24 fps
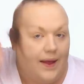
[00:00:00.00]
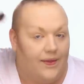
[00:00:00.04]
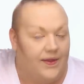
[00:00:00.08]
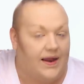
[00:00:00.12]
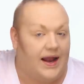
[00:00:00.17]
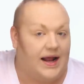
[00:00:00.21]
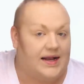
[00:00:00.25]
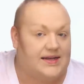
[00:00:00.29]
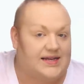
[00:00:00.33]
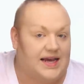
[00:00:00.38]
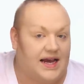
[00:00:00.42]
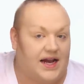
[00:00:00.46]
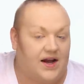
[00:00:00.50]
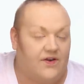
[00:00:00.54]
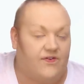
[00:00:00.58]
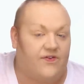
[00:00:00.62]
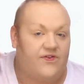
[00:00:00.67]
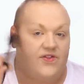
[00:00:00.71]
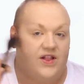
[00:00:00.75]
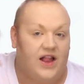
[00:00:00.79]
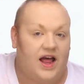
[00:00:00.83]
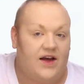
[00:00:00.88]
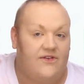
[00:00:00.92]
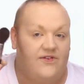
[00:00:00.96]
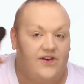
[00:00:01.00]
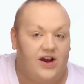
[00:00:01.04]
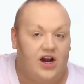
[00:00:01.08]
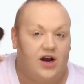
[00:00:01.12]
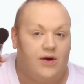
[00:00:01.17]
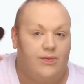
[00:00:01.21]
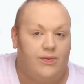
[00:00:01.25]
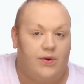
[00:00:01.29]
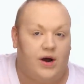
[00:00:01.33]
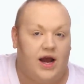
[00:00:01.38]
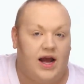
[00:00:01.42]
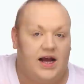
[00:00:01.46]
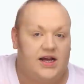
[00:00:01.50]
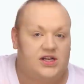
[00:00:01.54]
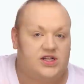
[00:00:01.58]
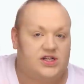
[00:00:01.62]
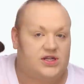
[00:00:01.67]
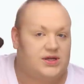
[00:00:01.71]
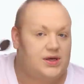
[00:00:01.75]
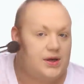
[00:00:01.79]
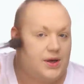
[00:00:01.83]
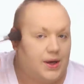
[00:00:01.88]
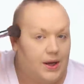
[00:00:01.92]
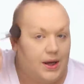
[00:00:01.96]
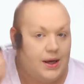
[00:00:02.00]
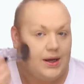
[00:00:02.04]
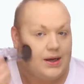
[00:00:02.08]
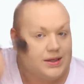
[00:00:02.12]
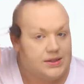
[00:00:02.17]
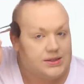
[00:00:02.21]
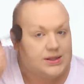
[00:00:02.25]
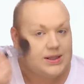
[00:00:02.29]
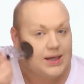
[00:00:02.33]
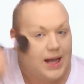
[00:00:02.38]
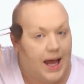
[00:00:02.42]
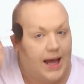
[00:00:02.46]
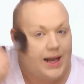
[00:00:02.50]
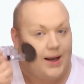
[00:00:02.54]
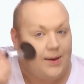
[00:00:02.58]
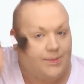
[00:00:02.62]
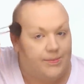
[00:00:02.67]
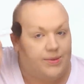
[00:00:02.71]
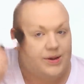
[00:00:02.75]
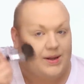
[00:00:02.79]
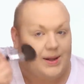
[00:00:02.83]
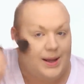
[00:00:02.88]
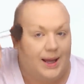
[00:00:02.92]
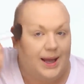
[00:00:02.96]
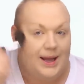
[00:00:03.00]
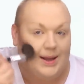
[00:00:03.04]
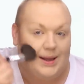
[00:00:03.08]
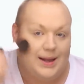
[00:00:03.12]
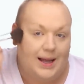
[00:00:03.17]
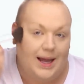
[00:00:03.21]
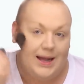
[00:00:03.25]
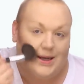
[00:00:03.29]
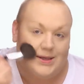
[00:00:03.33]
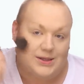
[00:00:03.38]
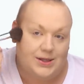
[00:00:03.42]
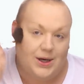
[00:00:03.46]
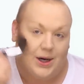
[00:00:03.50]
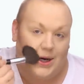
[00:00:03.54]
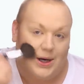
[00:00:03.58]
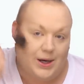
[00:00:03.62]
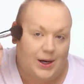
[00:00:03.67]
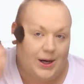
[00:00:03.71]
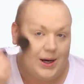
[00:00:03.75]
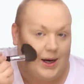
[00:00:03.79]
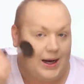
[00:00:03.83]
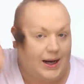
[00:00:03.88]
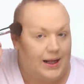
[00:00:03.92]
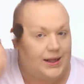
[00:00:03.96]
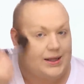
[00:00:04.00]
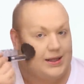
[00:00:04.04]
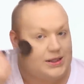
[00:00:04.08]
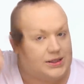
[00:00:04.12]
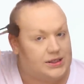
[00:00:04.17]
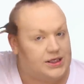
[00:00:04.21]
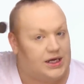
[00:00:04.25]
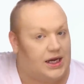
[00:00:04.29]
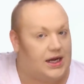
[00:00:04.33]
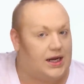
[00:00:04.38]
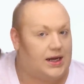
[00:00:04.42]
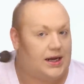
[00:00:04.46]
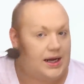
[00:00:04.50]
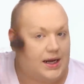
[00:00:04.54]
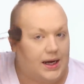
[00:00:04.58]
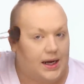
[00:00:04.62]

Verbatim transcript: And then I take a fluffier brush to kind of blend that darker in the cheek